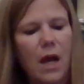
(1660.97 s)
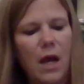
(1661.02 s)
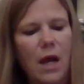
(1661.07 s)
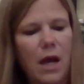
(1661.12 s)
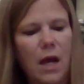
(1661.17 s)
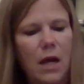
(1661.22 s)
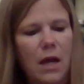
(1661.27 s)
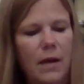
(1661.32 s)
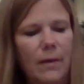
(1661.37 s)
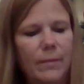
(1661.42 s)

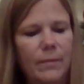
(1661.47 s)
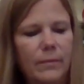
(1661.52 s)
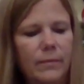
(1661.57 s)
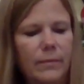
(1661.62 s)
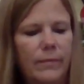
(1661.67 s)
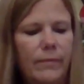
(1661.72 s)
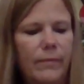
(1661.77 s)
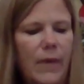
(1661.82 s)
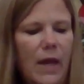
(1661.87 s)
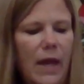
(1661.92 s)
Um,
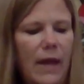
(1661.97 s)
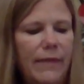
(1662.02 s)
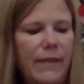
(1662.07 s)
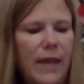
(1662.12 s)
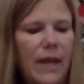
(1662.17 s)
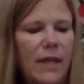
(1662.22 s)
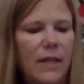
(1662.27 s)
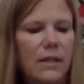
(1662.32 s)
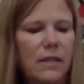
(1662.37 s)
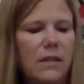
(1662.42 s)
and
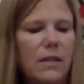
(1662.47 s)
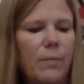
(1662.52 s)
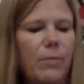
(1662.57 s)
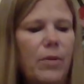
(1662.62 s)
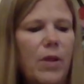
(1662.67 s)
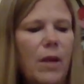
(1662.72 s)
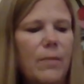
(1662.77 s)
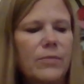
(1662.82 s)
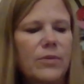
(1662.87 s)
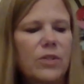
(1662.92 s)
then the
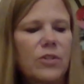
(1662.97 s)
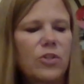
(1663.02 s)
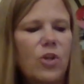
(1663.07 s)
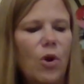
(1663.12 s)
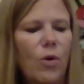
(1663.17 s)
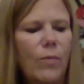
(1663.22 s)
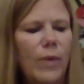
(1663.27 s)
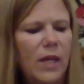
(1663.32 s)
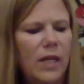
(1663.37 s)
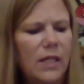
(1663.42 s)
plump
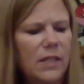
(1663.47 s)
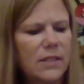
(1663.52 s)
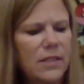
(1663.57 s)
snowmen.